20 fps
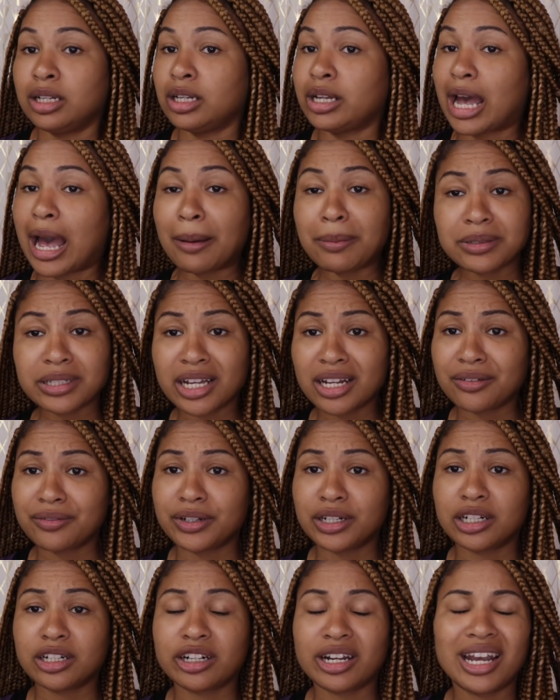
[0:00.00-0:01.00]
Apple cider
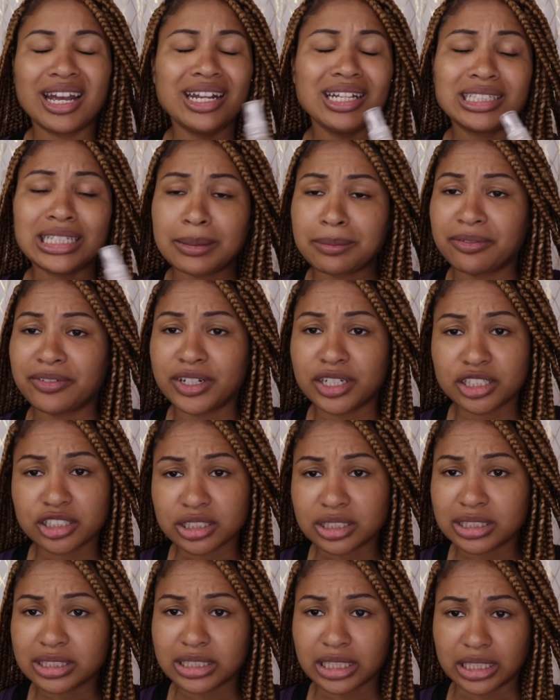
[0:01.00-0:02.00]
vinegar, any type of
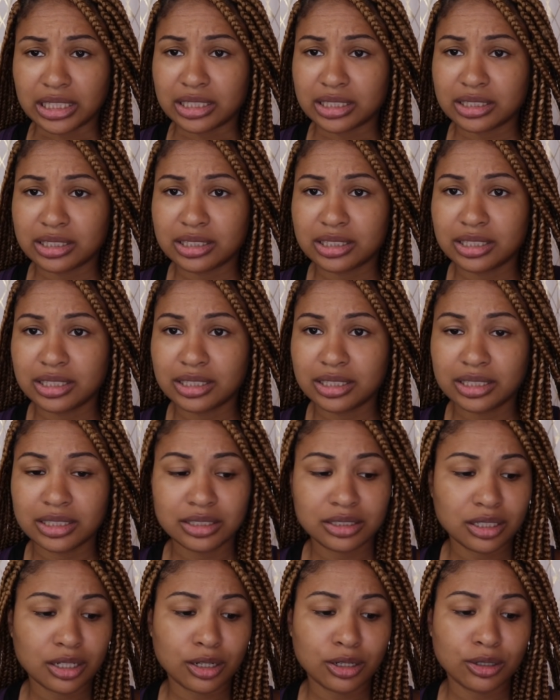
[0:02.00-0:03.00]
vinegar stinks.
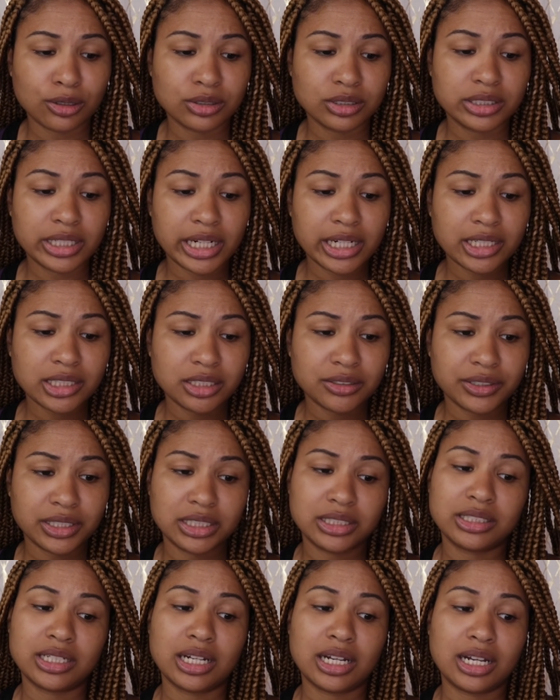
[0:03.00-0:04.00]
So Darius
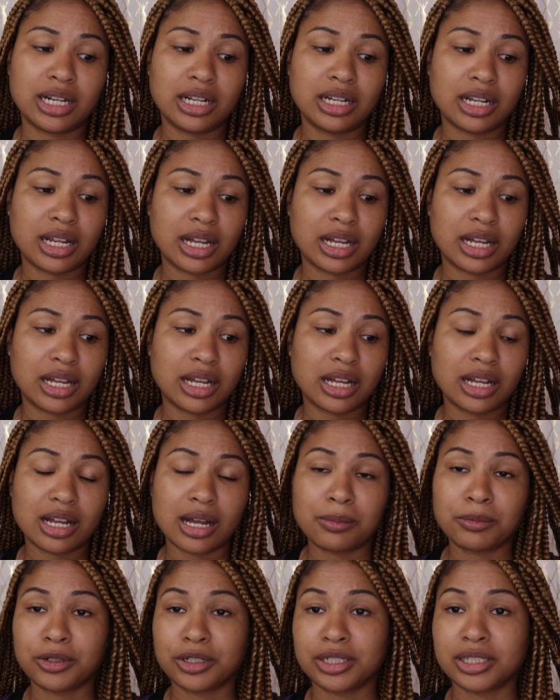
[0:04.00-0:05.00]
already said that
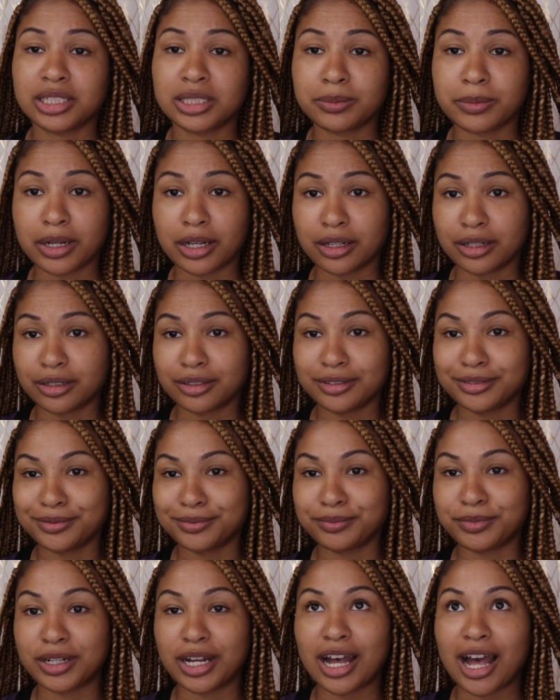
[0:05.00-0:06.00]
I'm gonna smell,
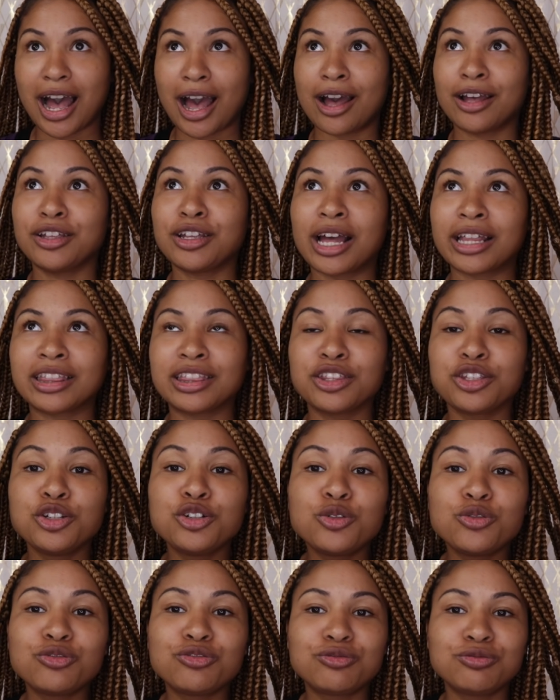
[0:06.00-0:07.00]
but
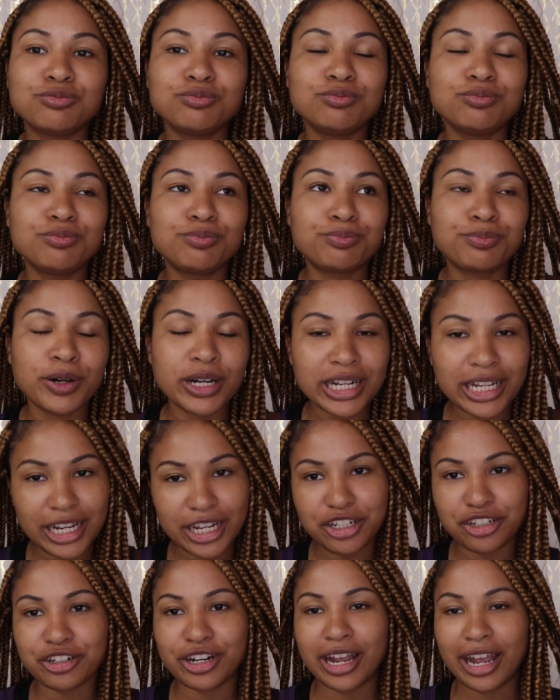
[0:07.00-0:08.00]
you put it
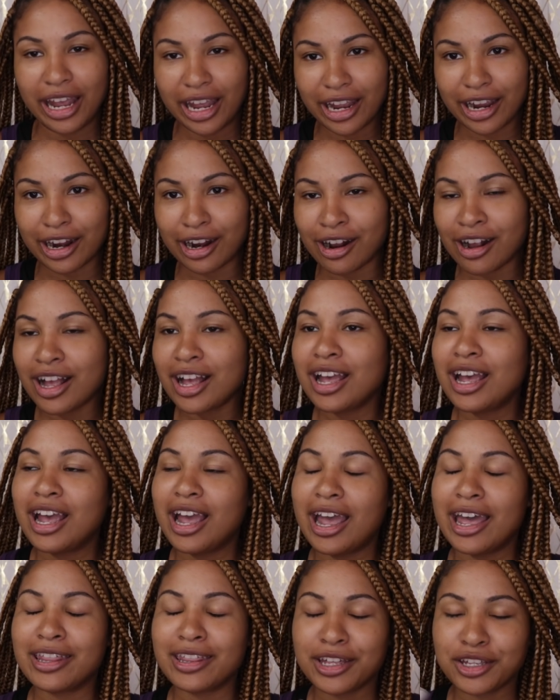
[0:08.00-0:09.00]
in your hair
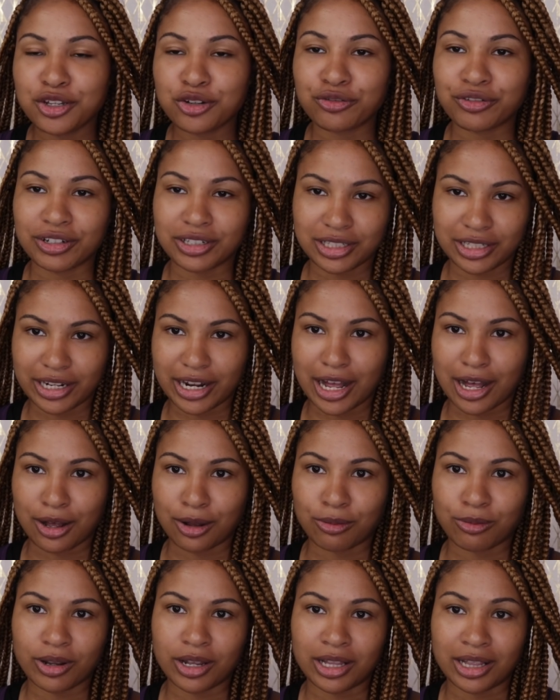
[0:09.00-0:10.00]
and then you rinse it
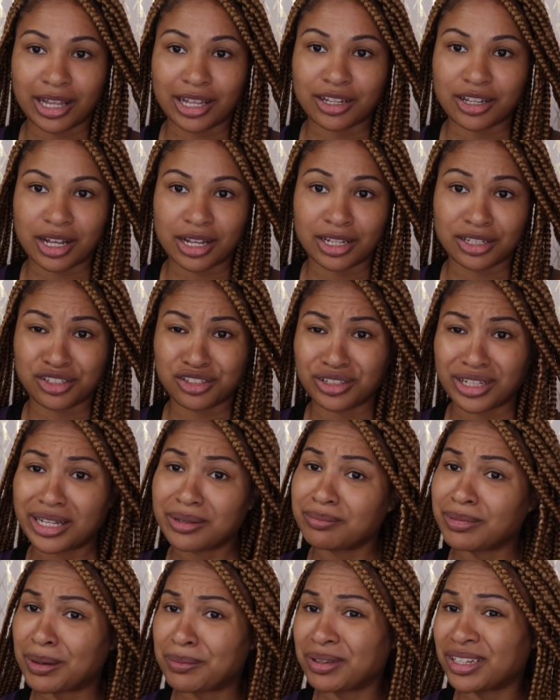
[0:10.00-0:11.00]
out, and like I guess you
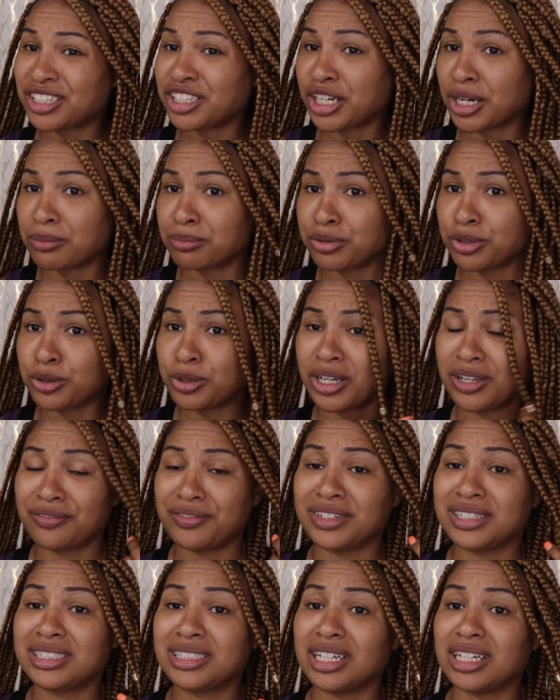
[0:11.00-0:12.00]
like maybe shampoo it
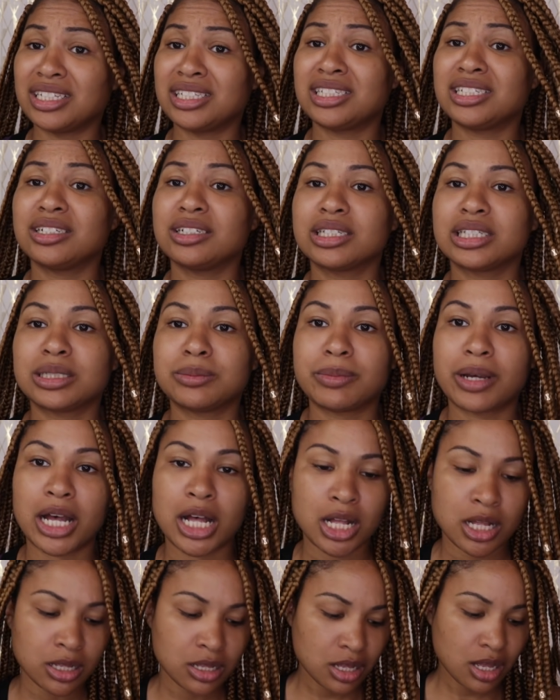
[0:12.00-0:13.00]
if it does still
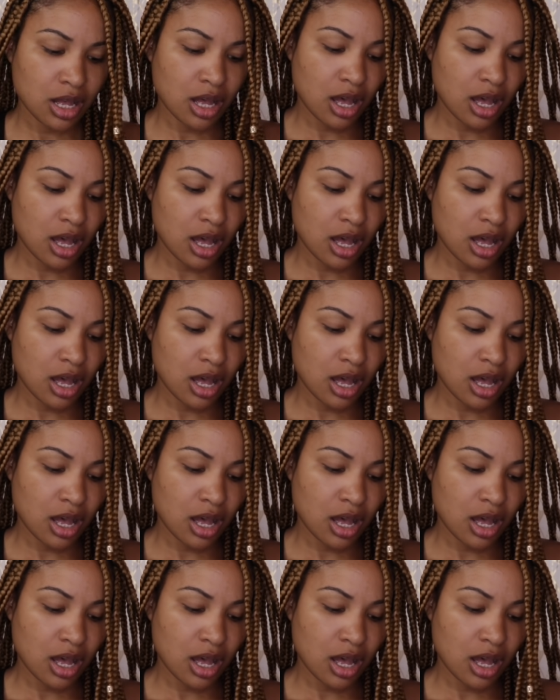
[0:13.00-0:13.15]
smell.